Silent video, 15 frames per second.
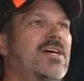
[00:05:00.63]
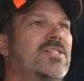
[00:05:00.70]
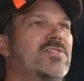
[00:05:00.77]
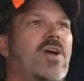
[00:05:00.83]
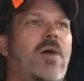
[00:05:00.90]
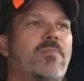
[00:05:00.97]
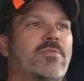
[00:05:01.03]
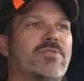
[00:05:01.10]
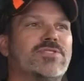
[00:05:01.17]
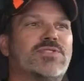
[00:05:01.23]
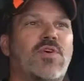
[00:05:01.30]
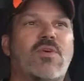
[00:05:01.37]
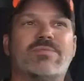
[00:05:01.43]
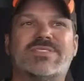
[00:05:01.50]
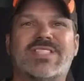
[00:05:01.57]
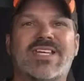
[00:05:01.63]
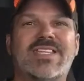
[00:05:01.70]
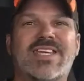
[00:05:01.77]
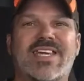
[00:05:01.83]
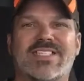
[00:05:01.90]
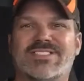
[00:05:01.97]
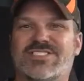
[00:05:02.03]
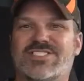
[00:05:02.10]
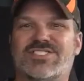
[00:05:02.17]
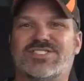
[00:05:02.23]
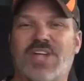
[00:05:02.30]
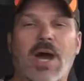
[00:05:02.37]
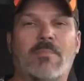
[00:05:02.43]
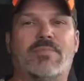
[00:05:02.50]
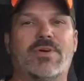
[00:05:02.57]
Tropical Storm Cindy is
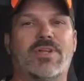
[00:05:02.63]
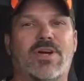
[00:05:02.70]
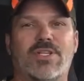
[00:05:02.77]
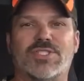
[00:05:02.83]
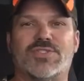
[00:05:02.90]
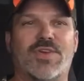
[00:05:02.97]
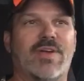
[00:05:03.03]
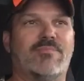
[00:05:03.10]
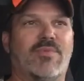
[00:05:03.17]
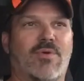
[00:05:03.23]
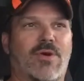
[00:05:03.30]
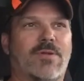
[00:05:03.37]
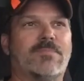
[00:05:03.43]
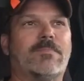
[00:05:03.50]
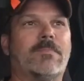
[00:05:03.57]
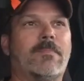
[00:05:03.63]
dumping on Shreveport.